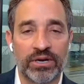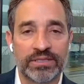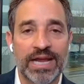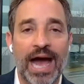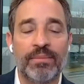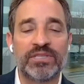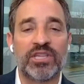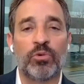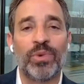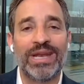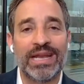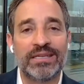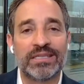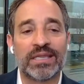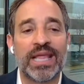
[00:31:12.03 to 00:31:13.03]
there are times that
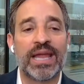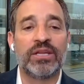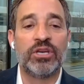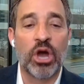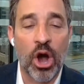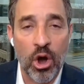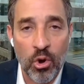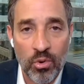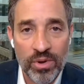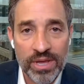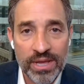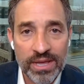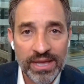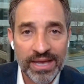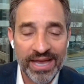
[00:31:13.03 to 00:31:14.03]
we need to let
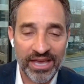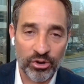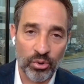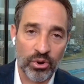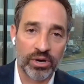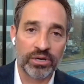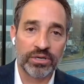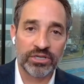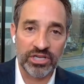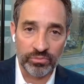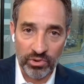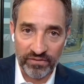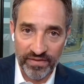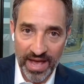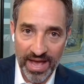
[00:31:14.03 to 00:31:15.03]
go in order
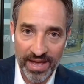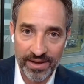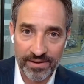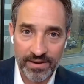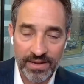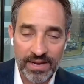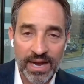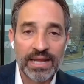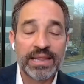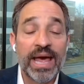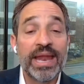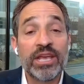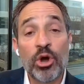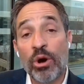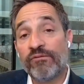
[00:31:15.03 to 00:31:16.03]
to move ahead.
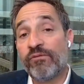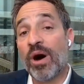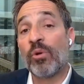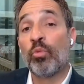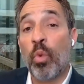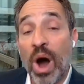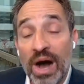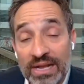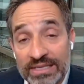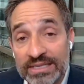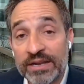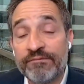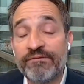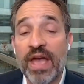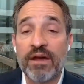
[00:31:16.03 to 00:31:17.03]
Letting go of what
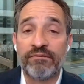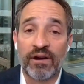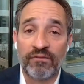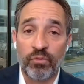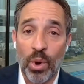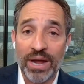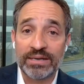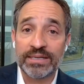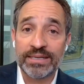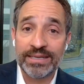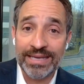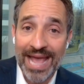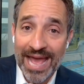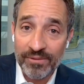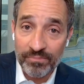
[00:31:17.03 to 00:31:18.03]
was in favor of what
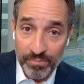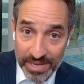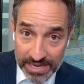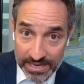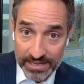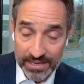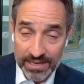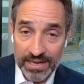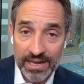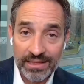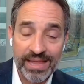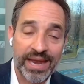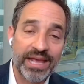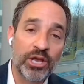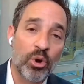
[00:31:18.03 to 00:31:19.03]
can be.
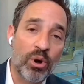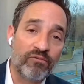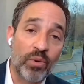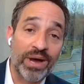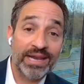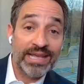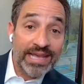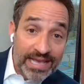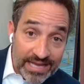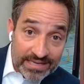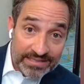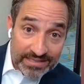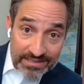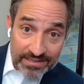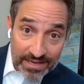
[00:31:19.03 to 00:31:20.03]
Letting go of what
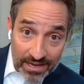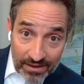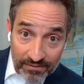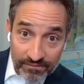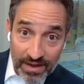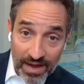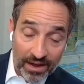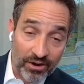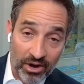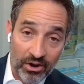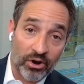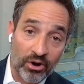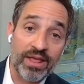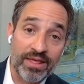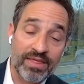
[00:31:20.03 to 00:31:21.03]
is
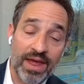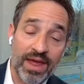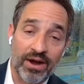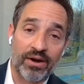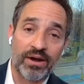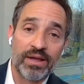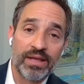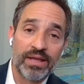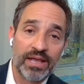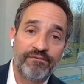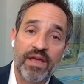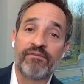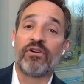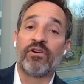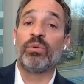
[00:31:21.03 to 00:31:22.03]
already there
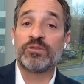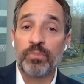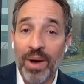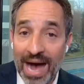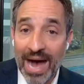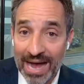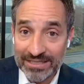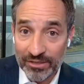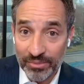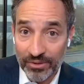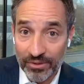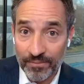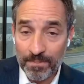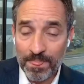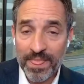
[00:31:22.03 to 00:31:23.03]
in favor of what's
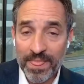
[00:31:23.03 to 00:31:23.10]
possible.